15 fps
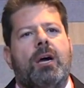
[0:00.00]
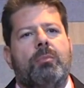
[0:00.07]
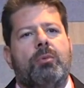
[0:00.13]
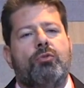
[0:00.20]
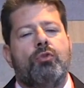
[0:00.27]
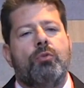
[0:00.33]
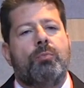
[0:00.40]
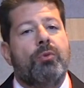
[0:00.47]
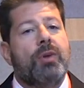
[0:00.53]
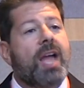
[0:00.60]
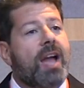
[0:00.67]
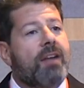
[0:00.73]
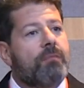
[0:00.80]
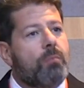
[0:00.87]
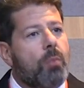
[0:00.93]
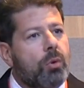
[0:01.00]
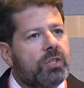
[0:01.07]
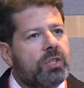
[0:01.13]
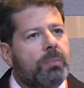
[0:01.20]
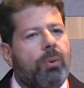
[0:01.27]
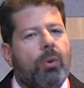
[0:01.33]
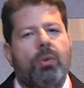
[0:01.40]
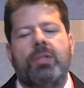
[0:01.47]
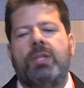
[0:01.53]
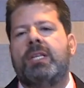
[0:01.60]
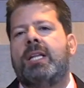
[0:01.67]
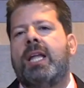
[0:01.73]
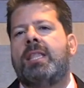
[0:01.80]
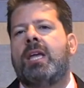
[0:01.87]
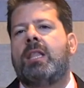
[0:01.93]
group we have more support than
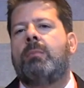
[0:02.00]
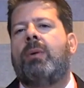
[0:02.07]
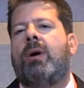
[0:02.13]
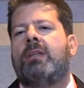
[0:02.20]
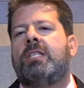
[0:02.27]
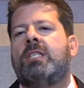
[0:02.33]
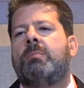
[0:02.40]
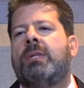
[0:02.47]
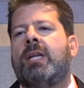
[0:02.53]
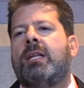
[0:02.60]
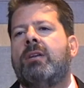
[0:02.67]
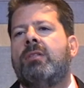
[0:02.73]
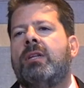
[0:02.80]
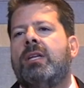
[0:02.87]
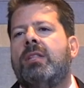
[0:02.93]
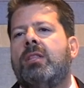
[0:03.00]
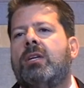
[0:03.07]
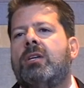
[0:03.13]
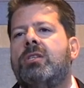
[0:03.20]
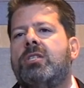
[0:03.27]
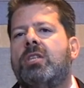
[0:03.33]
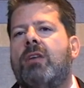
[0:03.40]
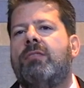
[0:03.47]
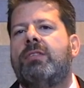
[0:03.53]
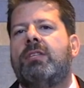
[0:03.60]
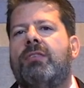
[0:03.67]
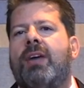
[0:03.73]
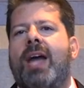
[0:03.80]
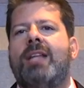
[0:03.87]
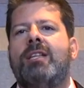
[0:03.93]
in any other parties, but I know that in the
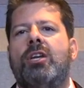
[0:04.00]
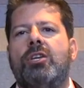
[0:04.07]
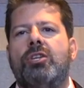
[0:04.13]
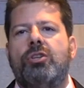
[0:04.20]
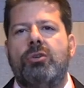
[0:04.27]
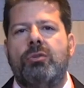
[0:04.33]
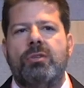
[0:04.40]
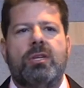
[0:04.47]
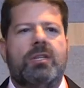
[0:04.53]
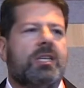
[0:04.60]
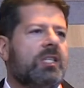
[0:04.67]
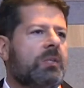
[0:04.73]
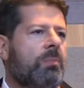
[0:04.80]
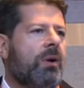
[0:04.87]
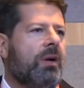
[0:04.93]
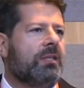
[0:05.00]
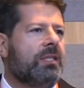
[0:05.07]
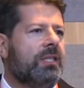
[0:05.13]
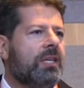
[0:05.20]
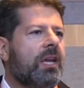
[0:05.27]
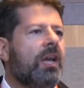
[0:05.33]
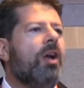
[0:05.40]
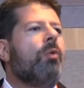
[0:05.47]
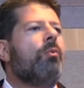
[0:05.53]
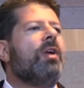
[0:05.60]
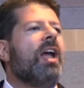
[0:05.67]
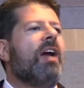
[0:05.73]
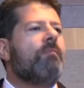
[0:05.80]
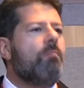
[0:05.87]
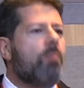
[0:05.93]
Conservative and Unionist Party we
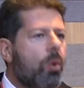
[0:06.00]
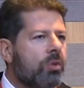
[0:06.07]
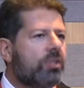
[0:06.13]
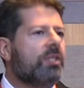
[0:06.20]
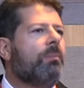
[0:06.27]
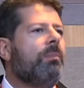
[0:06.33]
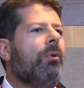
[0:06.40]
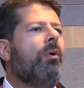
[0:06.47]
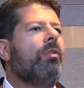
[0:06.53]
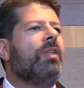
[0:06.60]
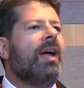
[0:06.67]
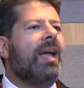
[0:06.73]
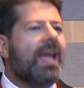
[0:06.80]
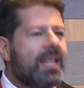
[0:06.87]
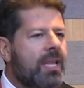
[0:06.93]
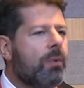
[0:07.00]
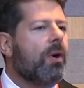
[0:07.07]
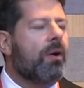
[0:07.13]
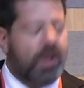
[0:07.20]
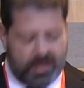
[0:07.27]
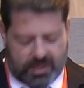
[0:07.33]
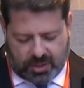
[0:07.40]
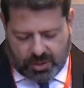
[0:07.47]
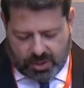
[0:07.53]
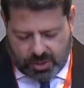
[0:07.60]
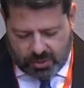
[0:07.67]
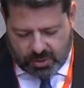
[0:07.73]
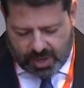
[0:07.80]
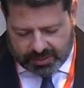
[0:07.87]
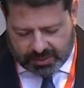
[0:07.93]
have more support than anywhere else in the
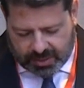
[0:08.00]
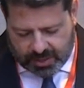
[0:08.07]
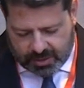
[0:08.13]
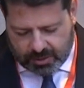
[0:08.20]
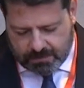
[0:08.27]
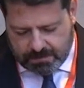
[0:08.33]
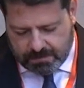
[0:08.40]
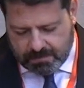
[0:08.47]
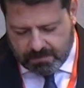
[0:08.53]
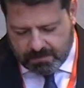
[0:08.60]
United Kingdom.